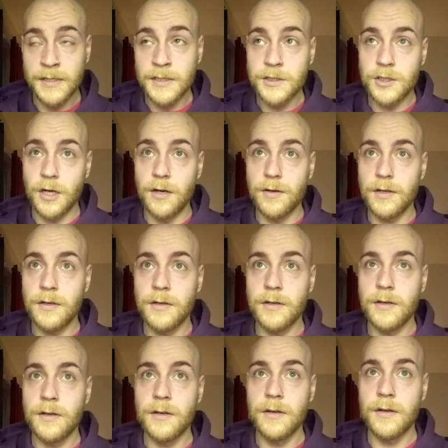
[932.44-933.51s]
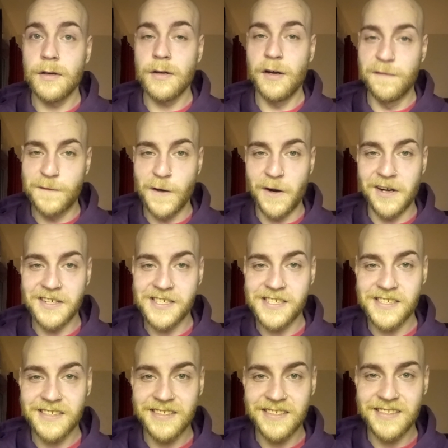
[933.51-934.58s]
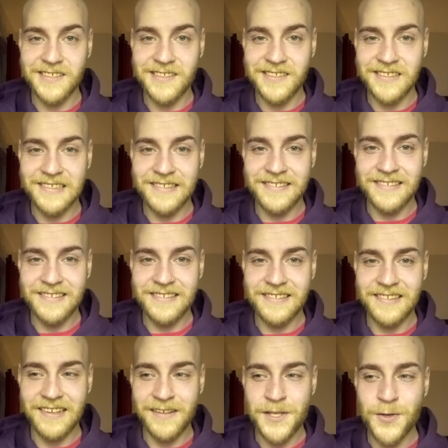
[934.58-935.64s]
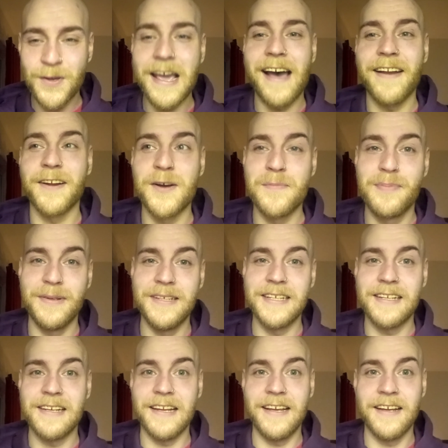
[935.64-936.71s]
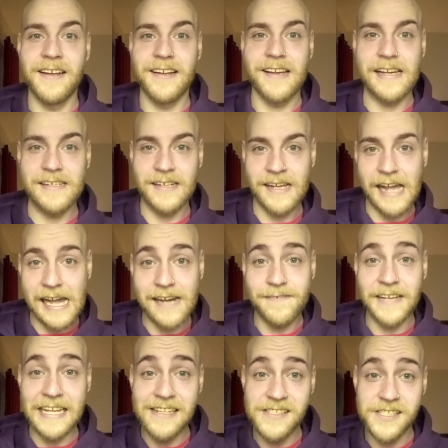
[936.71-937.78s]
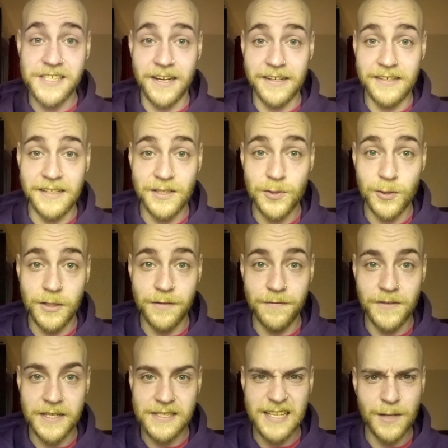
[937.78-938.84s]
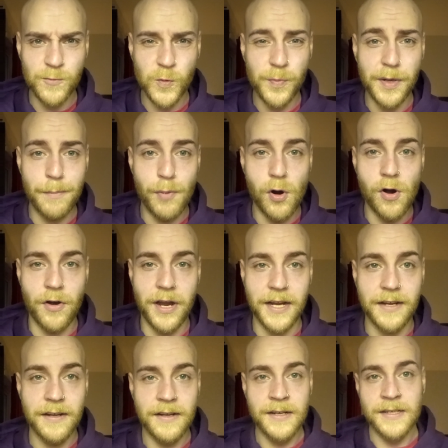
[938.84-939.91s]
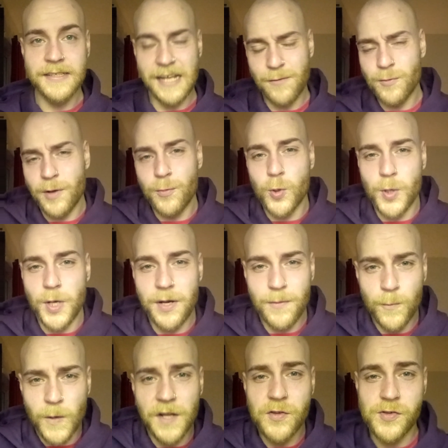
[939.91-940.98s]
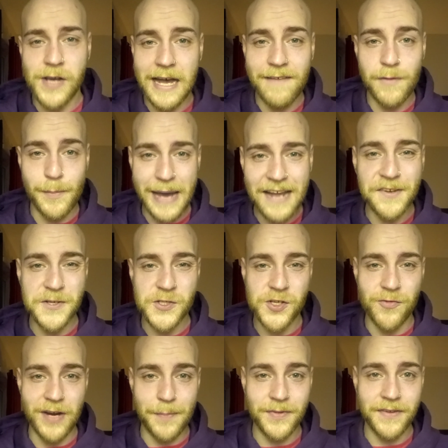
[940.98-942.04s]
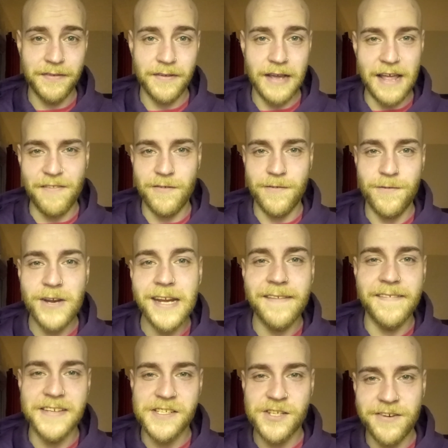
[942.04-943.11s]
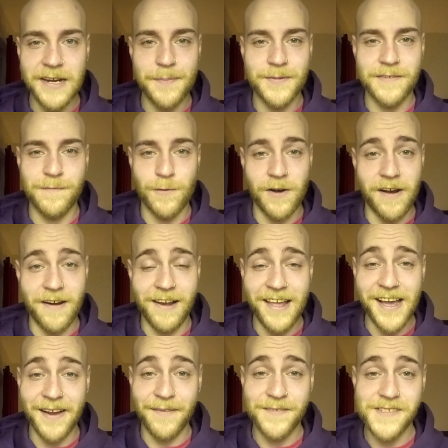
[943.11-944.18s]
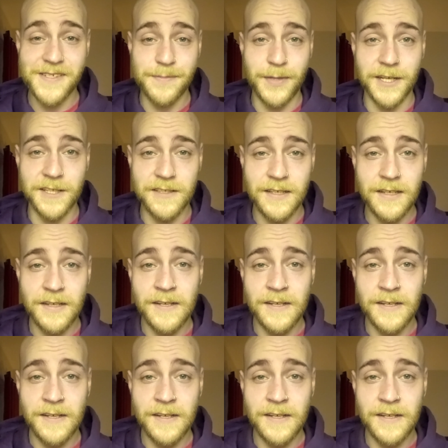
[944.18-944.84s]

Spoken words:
So, of course, you can't completely have insight into all of this. That would be boring. Then we would want to have a manuscript and read the script for our lives, but